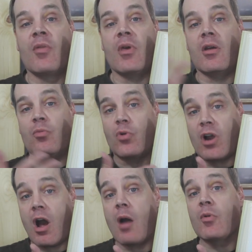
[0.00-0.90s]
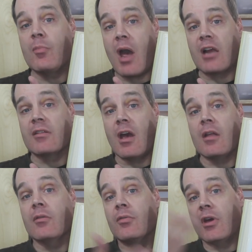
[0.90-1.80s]
that were common back
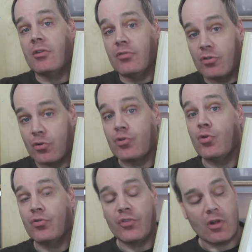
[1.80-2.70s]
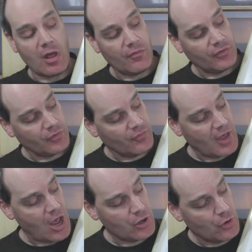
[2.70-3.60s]
then that, you know, do still have some
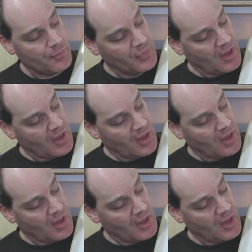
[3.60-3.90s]
value.